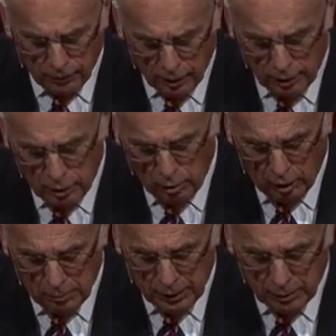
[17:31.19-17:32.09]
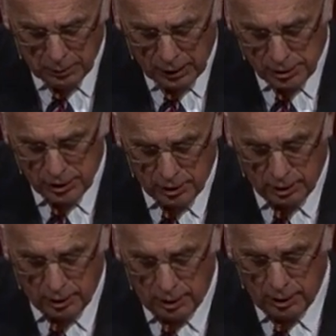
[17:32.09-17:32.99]
for he knew all men, and because he
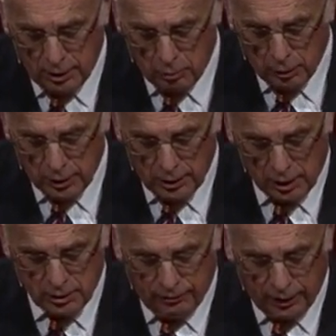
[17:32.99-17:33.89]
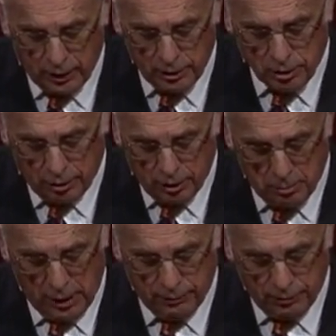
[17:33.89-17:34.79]
didn't need anyone to testify
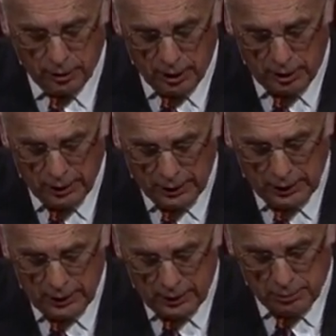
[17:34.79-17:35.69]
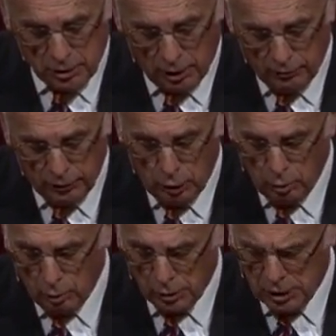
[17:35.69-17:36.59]
concerning man, for he himself
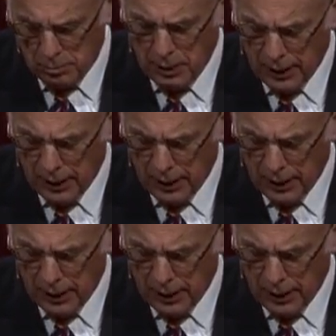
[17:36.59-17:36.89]
knew what was in